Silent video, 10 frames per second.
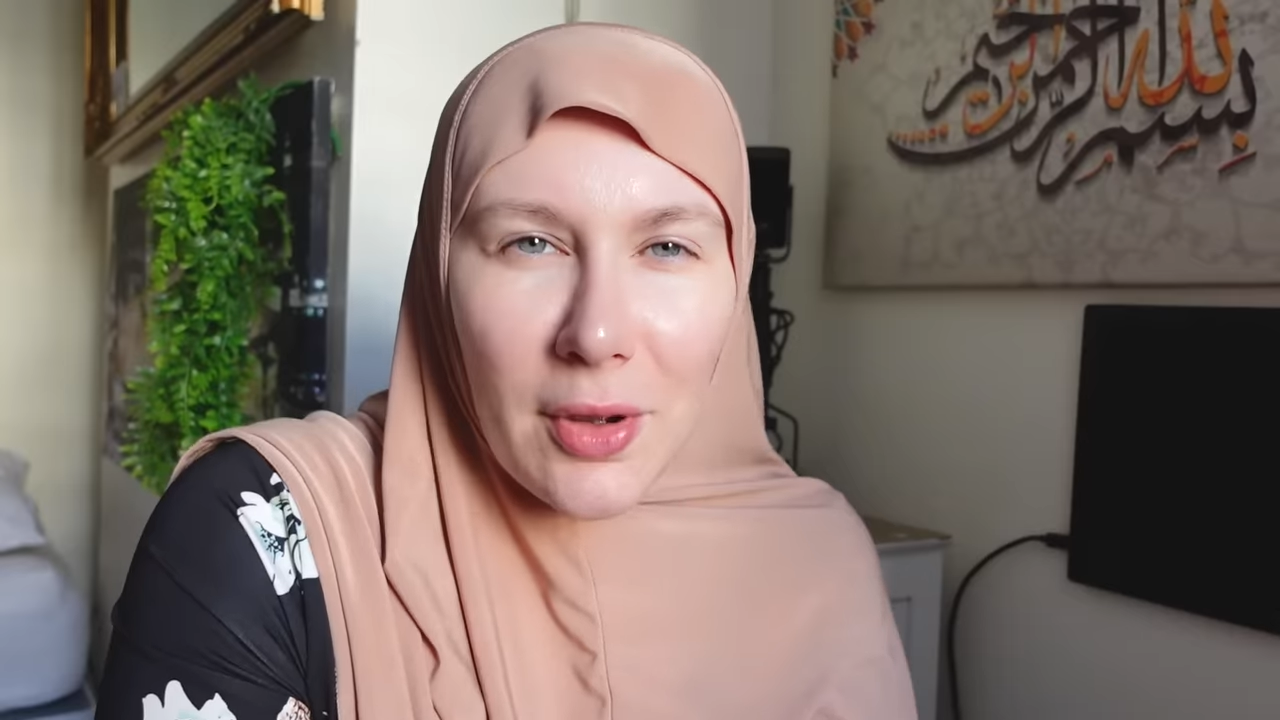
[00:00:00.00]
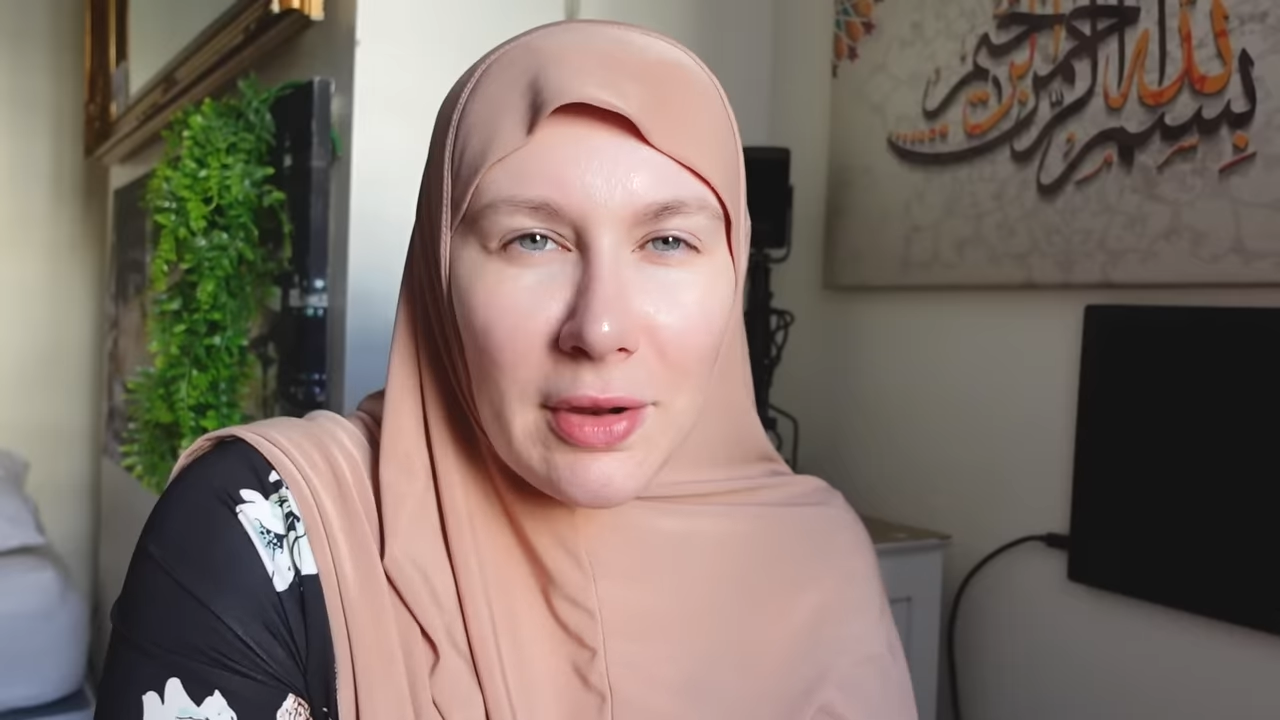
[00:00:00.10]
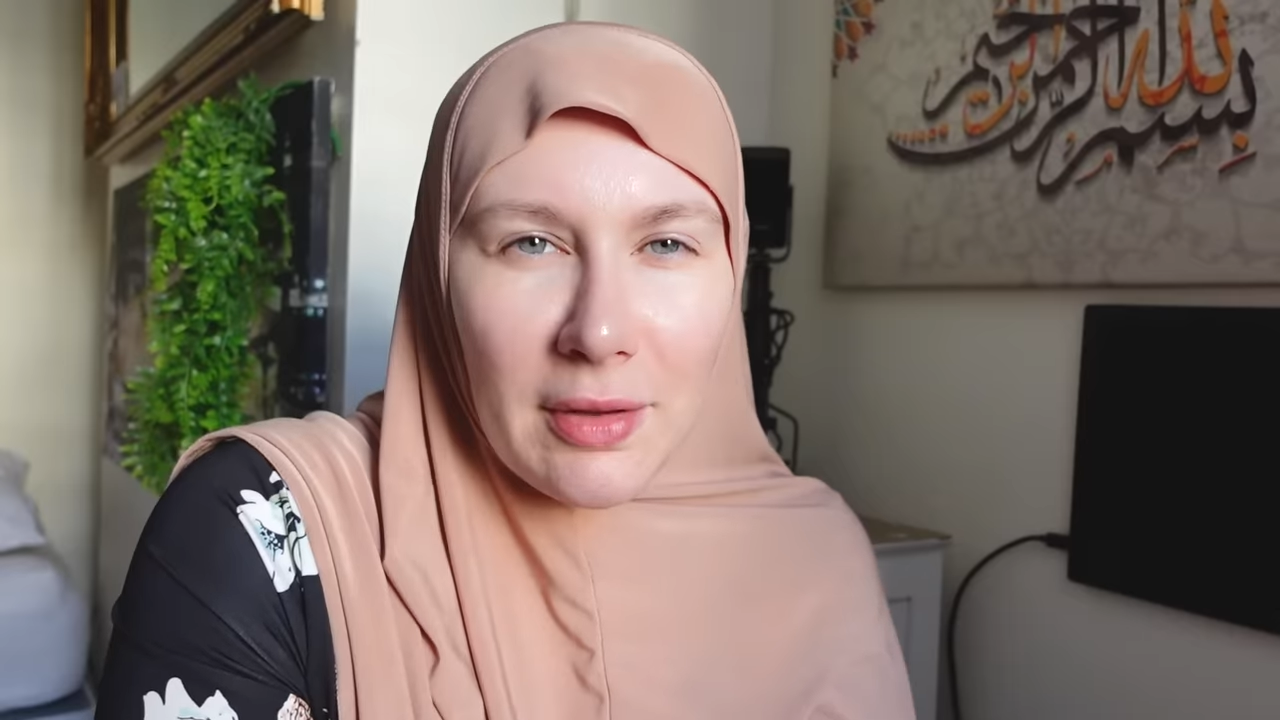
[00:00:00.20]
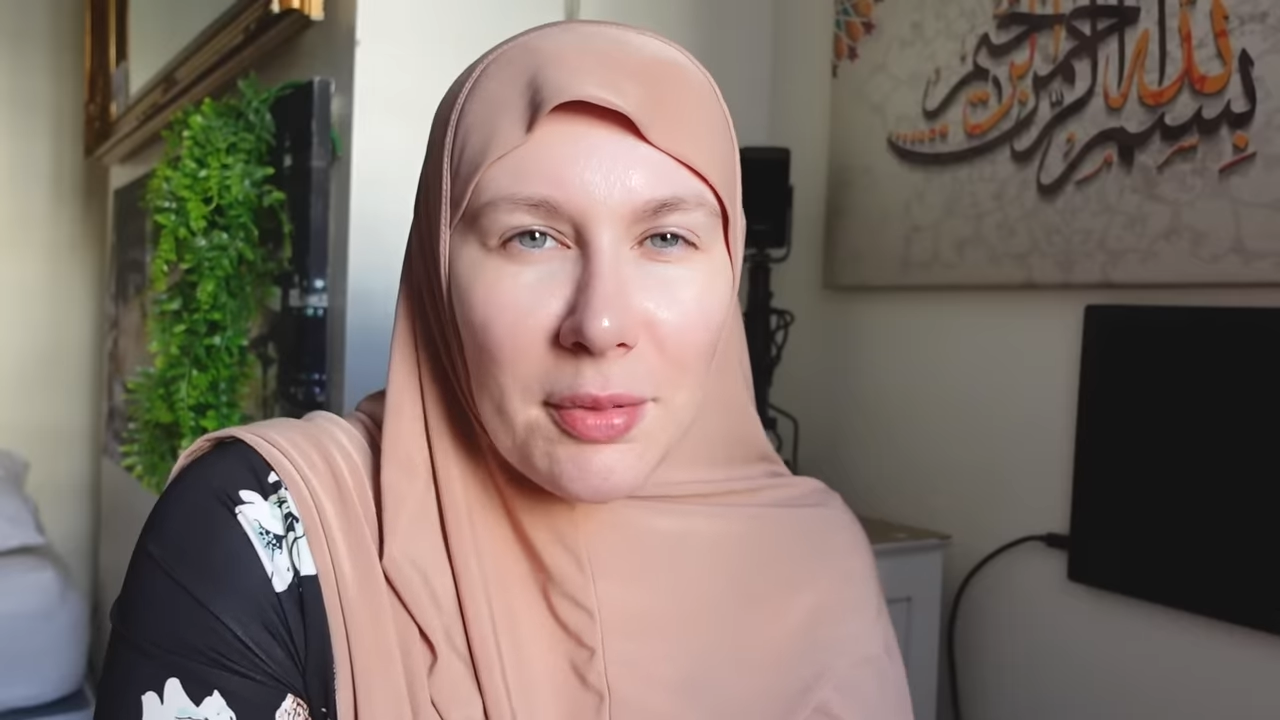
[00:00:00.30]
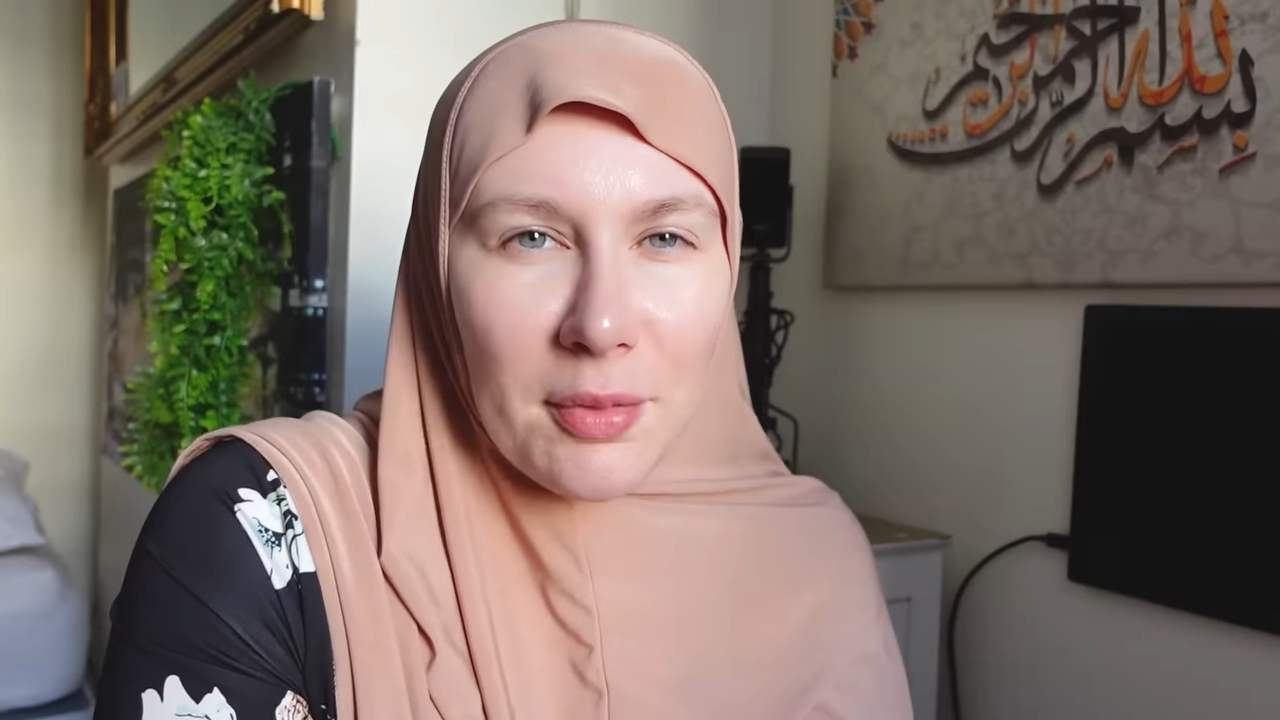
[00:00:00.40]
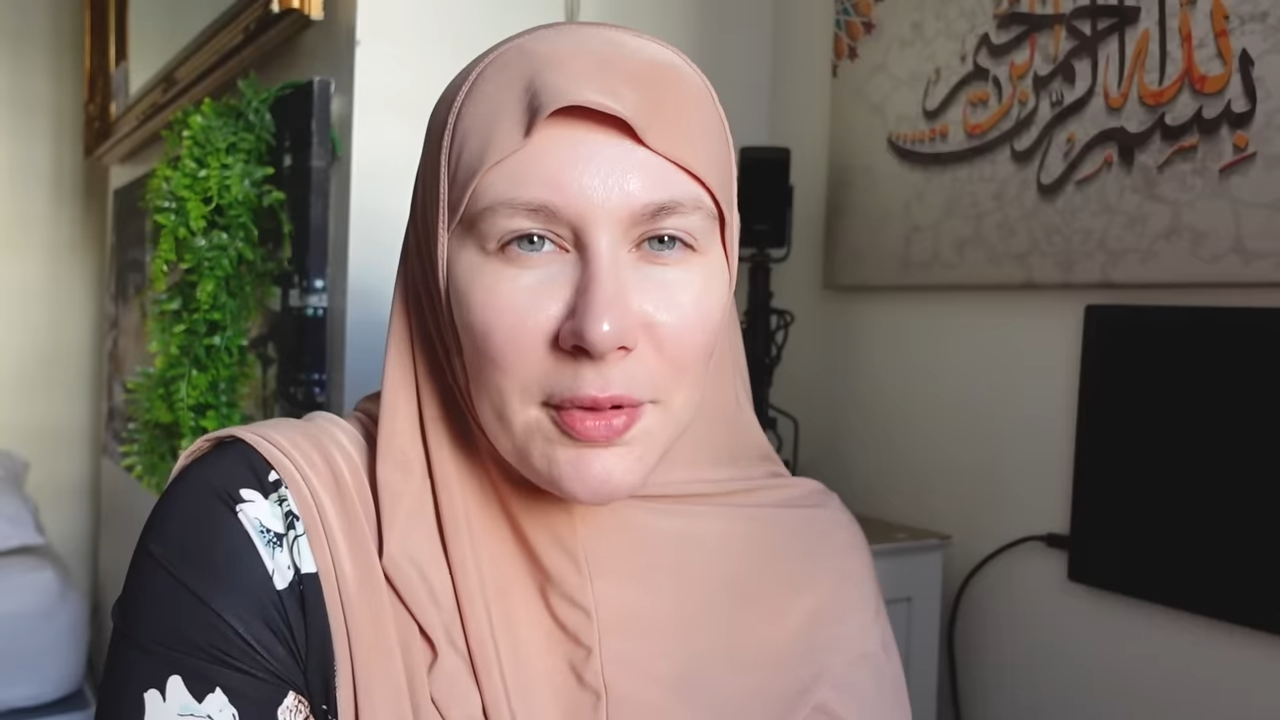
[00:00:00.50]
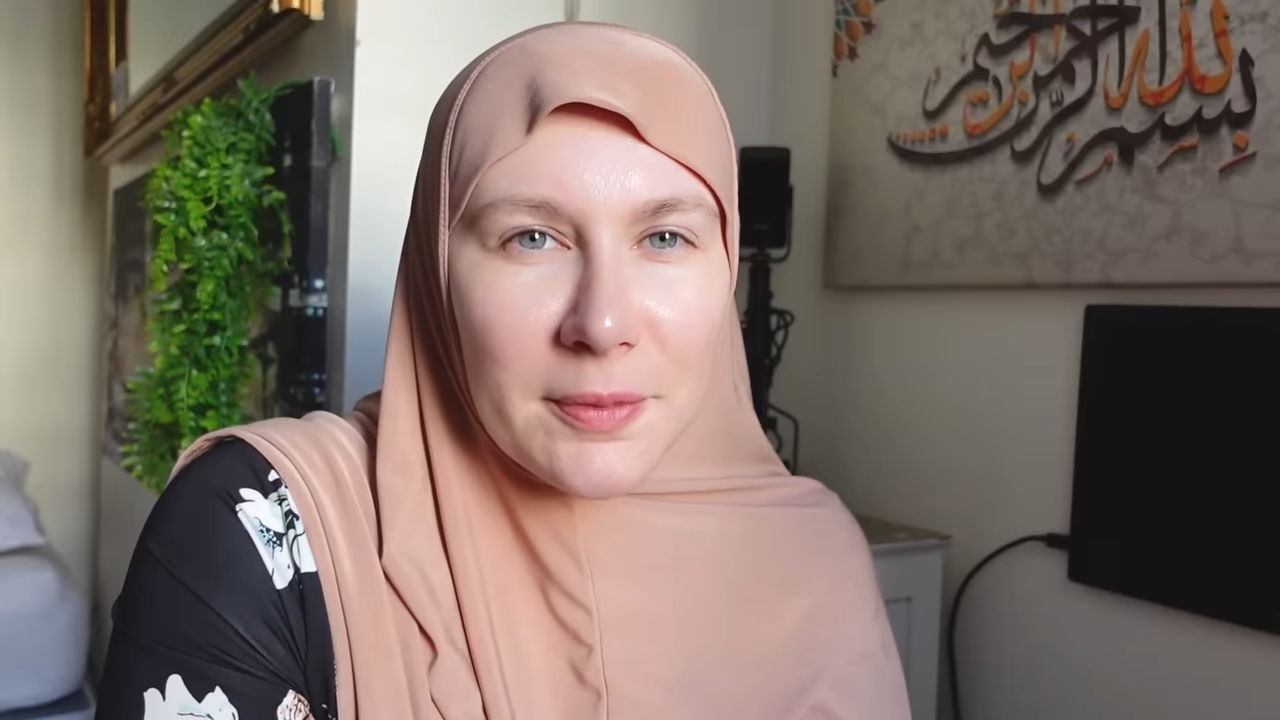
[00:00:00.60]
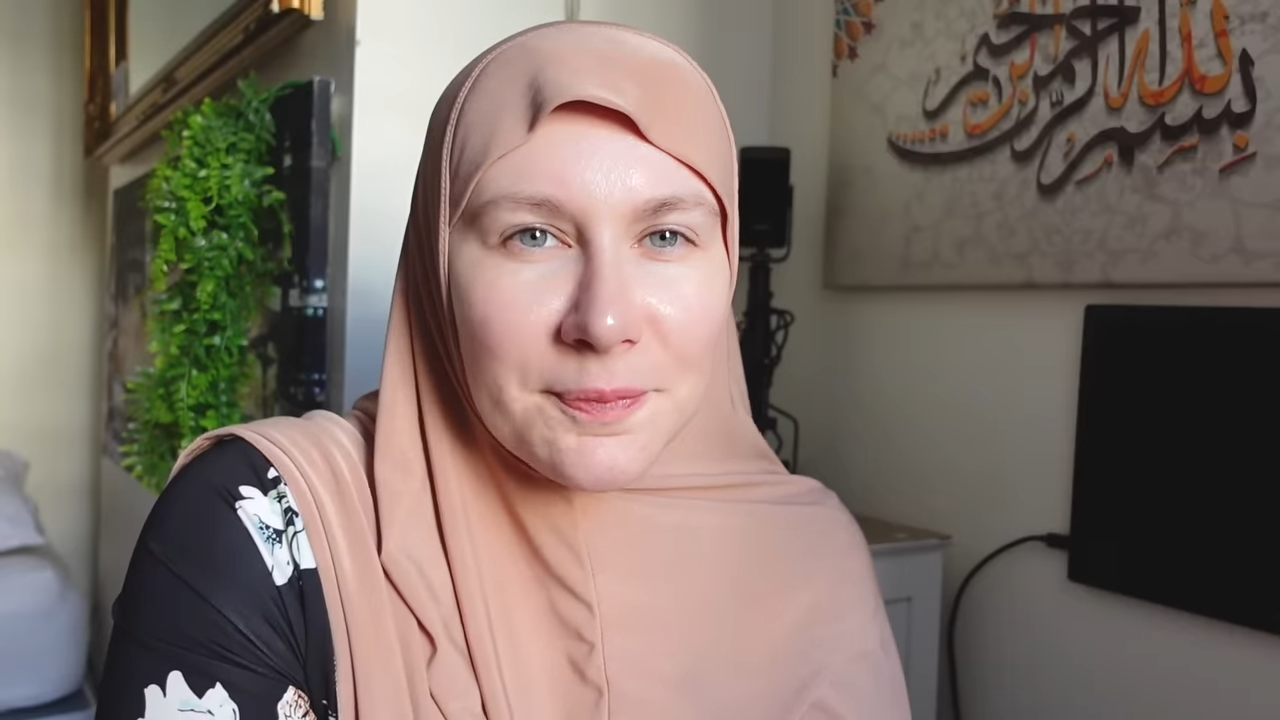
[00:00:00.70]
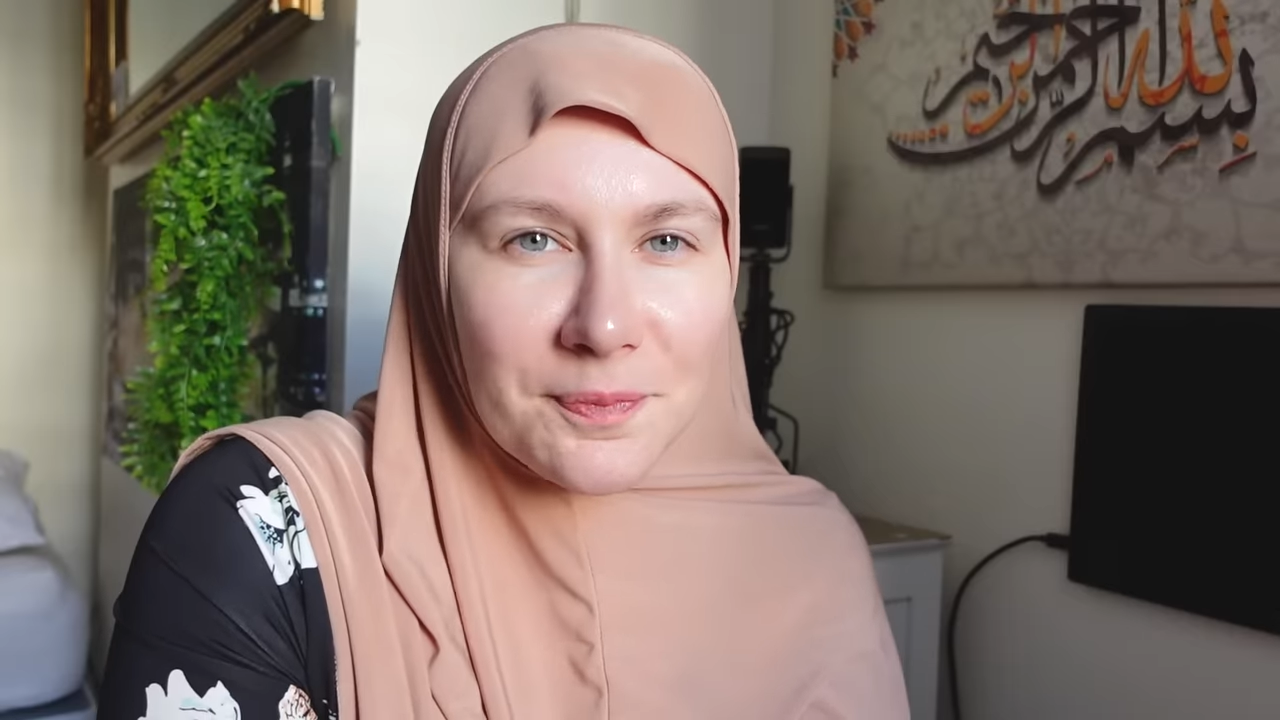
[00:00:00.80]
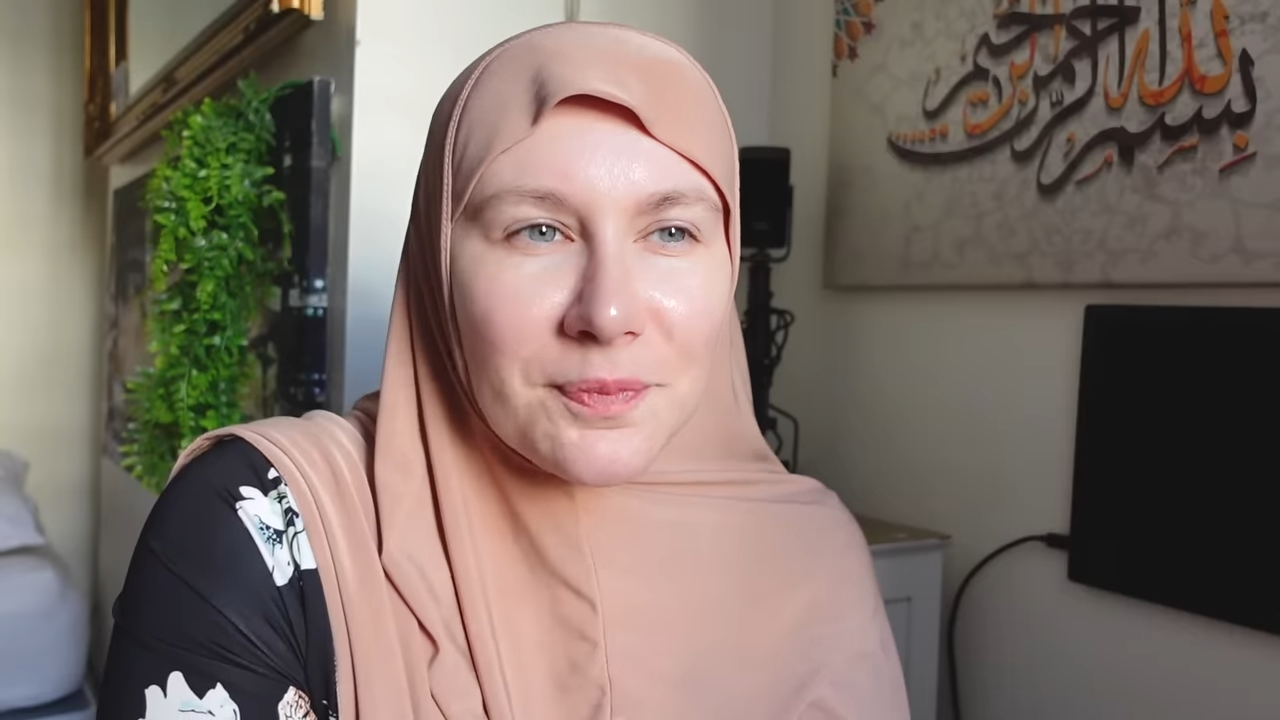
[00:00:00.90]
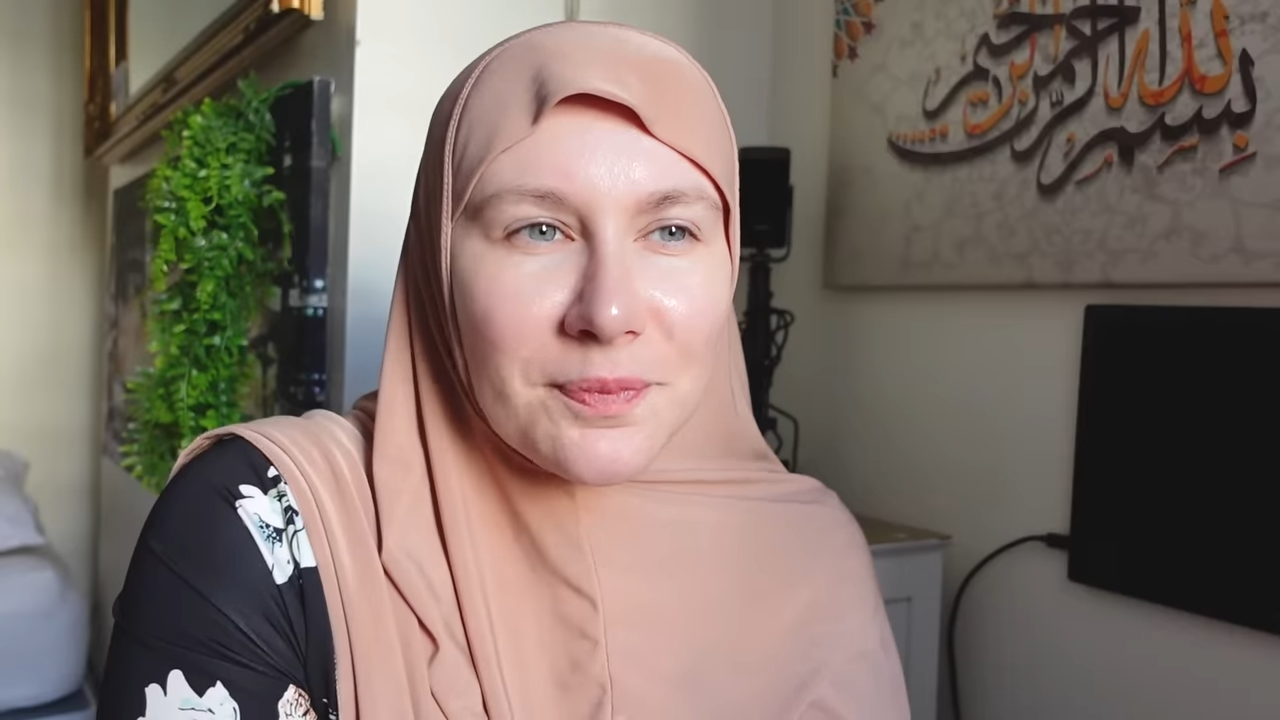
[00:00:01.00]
going through.